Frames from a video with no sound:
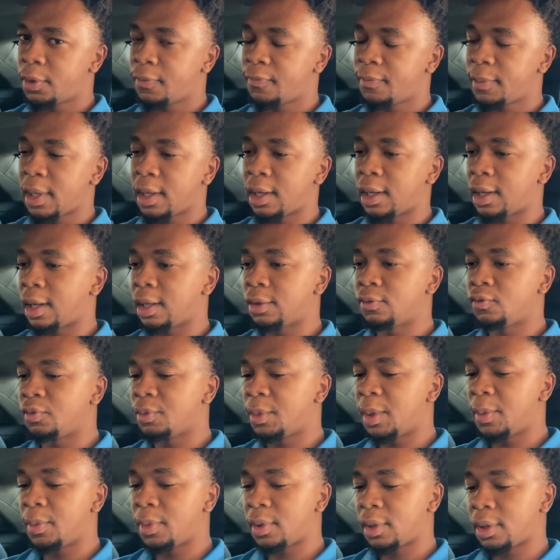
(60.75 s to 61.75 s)
them. I don't
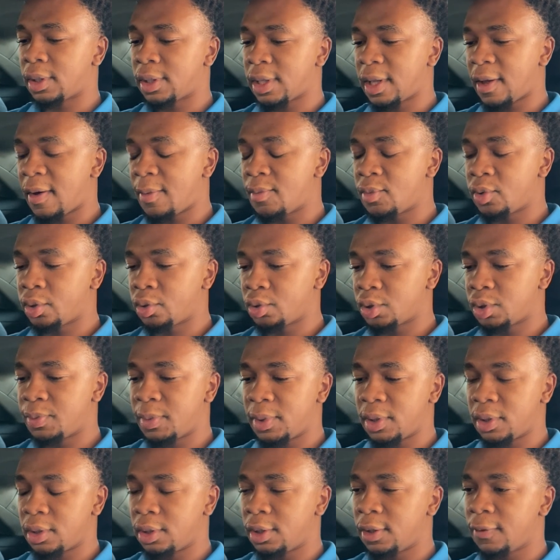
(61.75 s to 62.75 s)
remember because I have my social
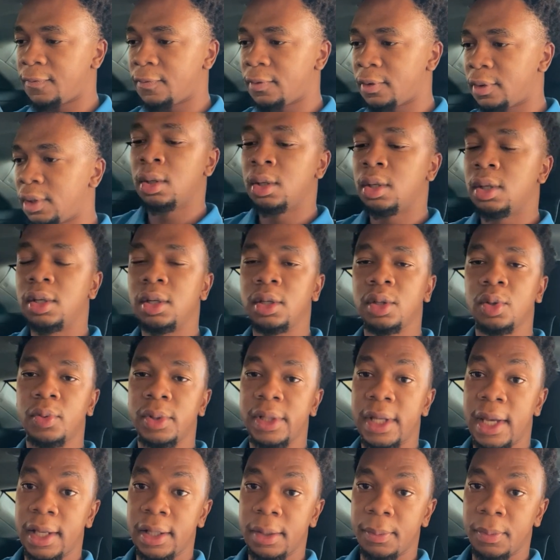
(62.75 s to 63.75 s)
media different. He's the one
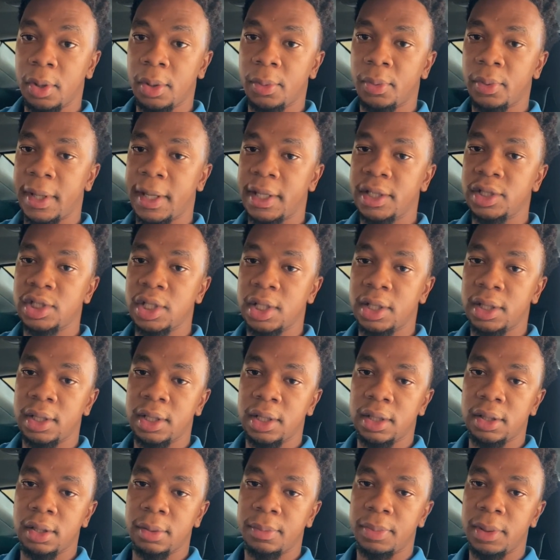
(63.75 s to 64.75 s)
that had the purple A-Gen
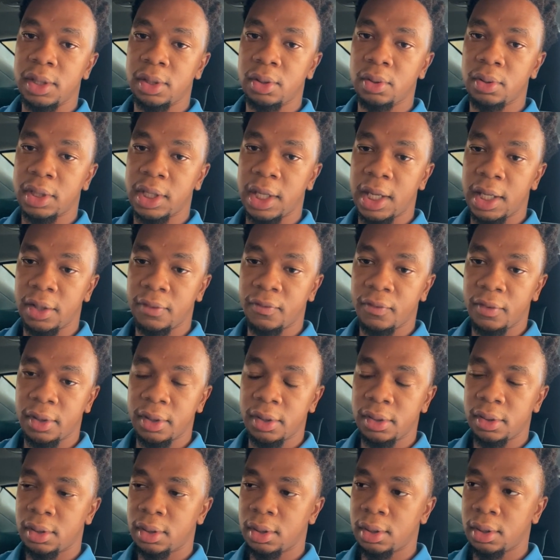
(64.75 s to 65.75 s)
and the Pico's Canyon
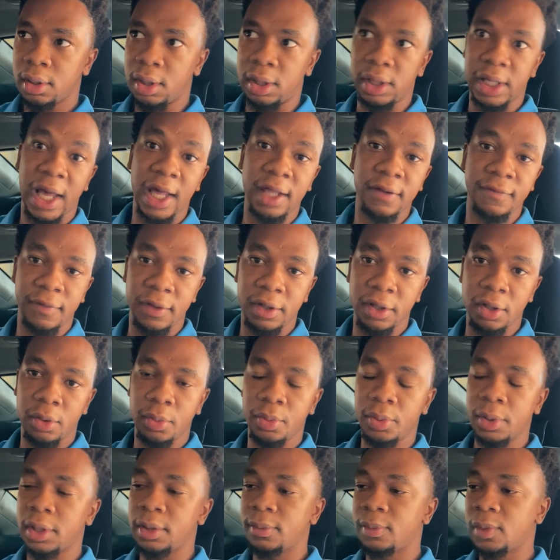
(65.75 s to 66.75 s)
Run last video
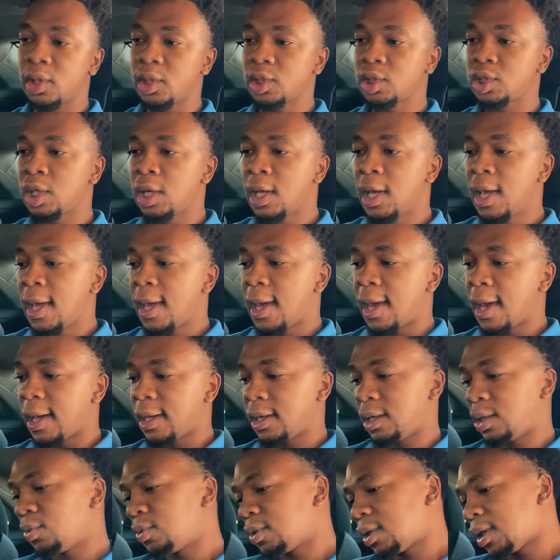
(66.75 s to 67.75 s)
pretty much. And
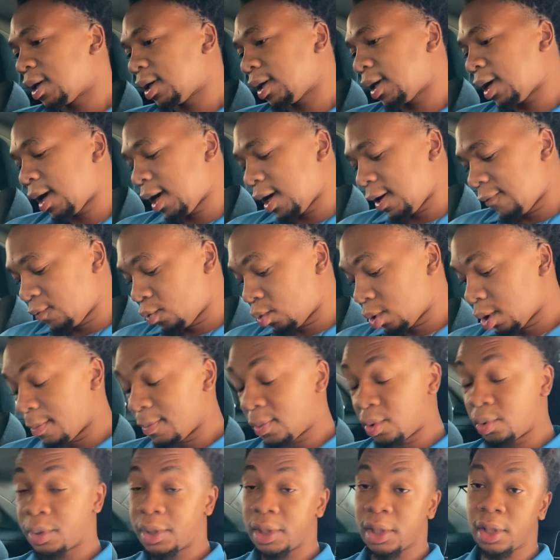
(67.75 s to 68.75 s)
he was like, hey, if you want to
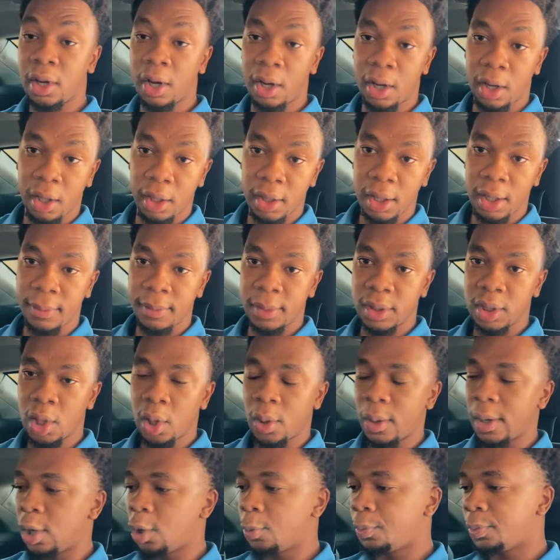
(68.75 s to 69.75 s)
boost your car, let me
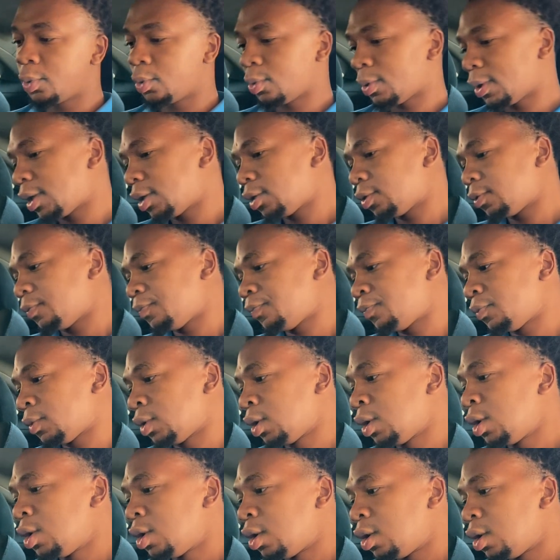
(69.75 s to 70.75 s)
know. I help you out.
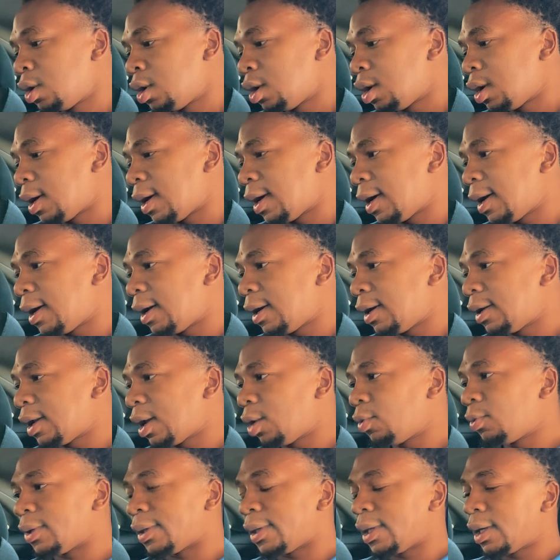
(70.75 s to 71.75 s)
And I
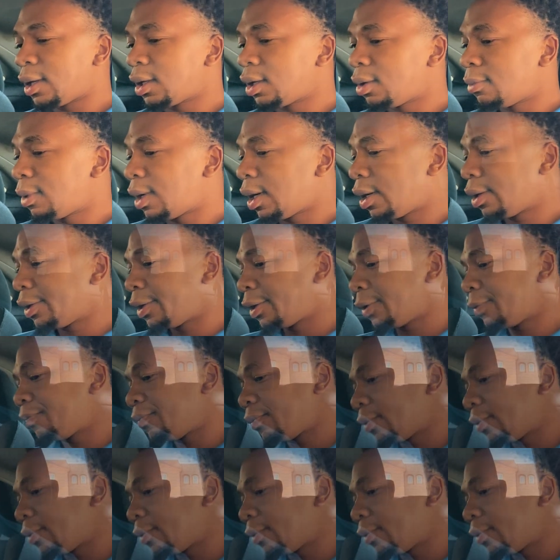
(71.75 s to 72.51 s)
was thinking about it.